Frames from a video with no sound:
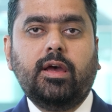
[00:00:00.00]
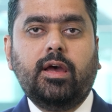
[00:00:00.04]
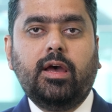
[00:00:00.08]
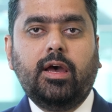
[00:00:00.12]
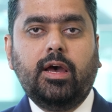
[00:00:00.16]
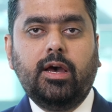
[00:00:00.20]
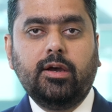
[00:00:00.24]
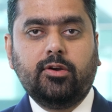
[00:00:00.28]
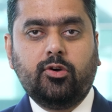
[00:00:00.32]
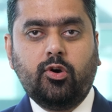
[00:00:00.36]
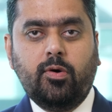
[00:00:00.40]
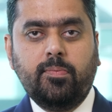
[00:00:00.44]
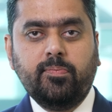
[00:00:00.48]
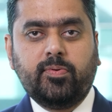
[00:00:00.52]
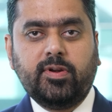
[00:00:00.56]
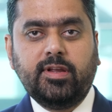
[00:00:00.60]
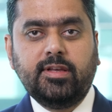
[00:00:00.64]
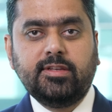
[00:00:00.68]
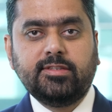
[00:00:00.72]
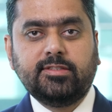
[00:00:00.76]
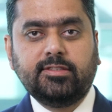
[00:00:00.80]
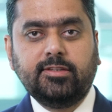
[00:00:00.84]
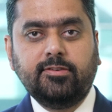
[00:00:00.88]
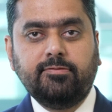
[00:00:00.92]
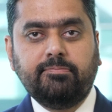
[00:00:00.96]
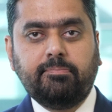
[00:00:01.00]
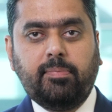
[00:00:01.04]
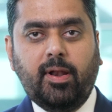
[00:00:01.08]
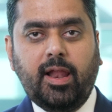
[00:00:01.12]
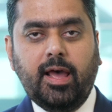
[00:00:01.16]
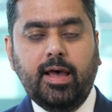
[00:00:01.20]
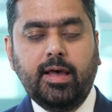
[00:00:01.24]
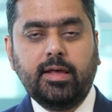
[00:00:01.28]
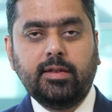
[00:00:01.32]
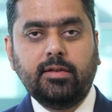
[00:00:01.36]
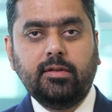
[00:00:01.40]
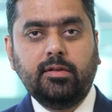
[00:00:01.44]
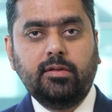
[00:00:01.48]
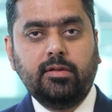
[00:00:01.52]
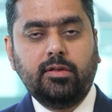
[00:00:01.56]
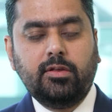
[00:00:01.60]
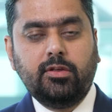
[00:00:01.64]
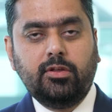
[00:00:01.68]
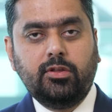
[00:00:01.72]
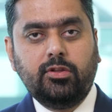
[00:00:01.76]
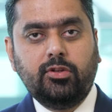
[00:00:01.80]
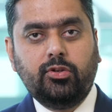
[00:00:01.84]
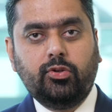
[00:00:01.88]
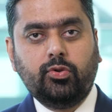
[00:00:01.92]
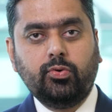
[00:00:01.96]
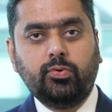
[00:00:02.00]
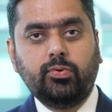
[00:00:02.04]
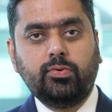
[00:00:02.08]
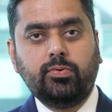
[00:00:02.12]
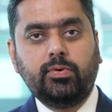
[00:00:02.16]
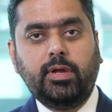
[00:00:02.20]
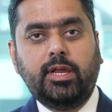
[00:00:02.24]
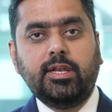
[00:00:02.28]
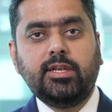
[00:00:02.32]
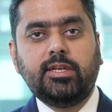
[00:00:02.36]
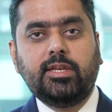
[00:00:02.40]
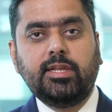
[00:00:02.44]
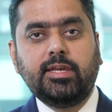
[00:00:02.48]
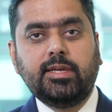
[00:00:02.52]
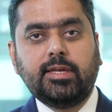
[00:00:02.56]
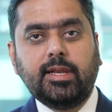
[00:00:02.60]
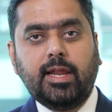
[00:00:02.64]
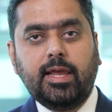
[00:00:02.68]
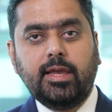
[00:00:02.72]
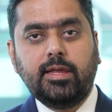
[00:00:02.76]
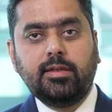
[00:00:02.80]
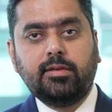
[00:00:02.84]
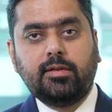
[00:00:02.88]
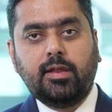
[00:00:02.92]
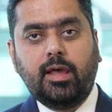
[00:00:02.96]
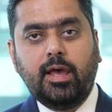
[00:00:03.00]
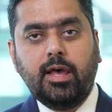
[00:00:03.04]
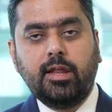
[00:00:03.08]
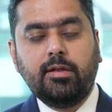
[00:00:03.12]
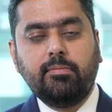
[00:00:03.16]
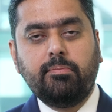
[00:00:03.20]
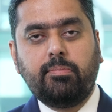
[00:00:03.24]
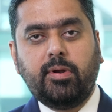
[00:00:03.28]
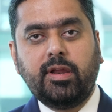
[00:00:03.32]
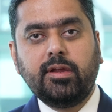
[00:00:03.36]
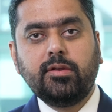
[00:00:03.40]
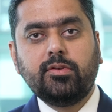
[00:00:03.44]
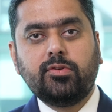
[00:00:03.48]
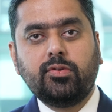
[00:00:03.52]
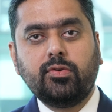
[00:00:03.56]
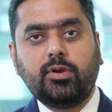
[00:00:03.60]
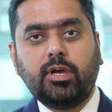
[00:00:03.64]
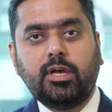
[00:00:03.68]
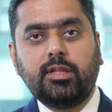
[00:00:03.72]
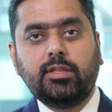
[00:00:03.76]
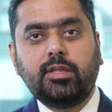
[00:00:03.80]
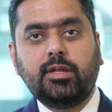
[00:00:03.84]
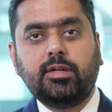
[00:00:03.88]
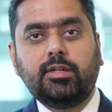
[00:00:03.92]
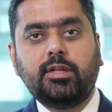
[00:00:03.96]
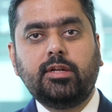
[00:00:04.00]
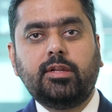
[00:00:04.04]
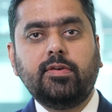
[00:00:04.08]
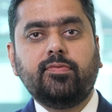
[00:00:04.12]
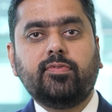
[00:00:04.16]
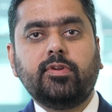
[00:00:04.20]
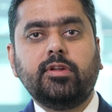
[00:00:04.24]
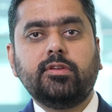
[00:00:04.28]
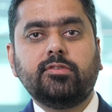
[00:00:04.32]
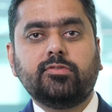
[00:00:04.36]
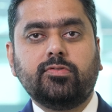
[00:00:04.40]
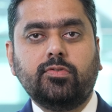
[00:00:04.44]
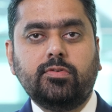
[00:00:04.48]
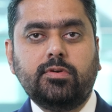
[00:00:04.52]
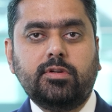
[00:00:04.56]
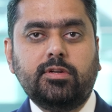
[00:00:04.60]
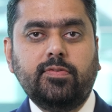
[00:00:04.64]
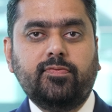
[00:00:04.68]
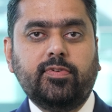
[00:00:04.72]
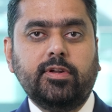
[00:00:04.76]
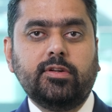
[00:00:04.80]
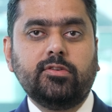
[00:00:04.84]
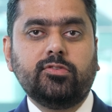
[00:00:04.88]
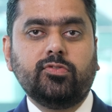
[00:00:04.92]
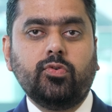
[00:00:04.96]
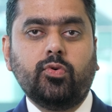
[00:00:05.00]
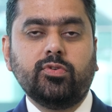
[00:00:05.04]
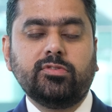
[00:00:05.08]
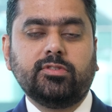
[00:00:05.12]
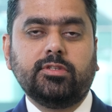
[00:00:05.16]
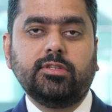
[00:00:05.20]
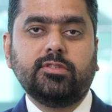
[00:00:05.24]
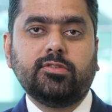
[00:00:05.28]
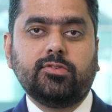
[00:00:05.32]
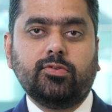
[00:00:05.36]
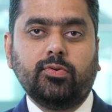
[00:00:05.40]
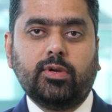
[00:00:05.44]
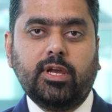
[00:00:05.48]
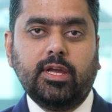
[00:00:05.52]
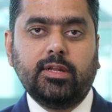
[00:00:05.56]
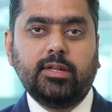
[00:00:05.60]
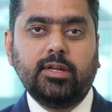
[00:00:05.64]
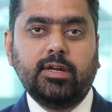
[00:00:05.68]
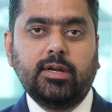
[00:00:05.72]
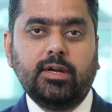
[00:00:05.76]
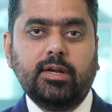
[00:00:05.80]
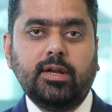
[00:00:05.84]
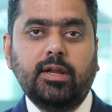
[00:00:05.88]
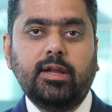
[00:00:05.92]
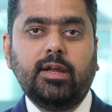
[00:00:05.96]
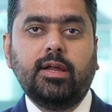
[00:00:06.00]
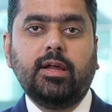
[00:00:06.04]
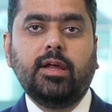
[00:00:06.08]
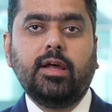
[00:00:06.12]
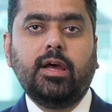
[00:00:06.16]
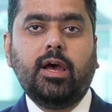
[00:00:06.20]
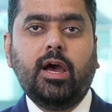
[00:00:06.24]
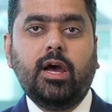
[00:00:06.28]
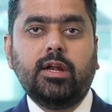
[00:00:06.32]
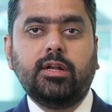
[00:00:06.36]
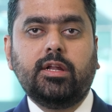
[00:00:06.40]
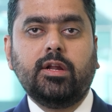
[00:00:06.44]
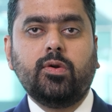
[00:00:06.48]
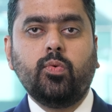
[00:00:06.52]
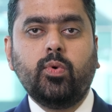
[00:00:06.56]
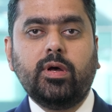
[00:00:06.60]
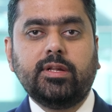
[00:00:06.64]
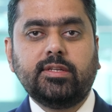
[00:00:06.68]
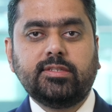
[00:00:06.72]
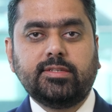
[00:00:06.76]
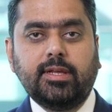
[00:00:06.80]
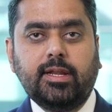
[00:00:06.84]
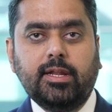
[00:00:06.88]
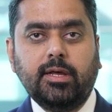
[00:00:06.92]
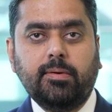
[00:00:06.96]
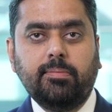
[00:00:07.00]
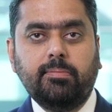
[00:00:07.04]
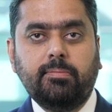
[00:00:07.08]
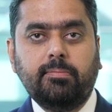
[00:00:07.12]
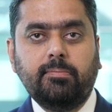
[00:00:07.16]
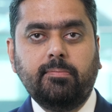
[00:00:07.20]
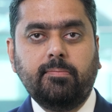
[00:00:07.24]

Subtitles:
a comprehensive plan to integrate and bring together the different sources together under one setup.